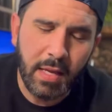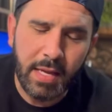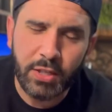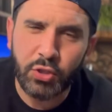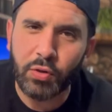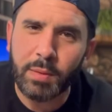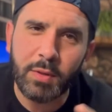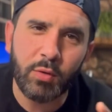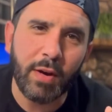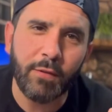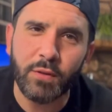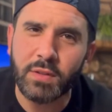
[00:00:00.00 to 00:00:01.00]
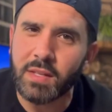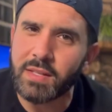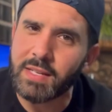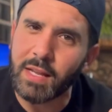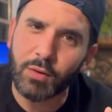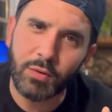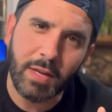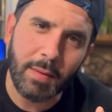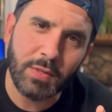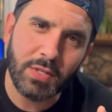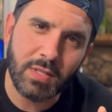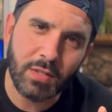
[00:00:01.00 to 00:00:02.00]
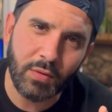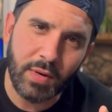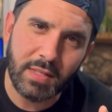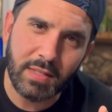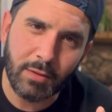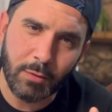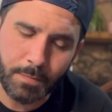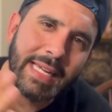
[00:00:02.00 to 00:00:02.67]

Extremely grateful to the seller who gave me just a great deal.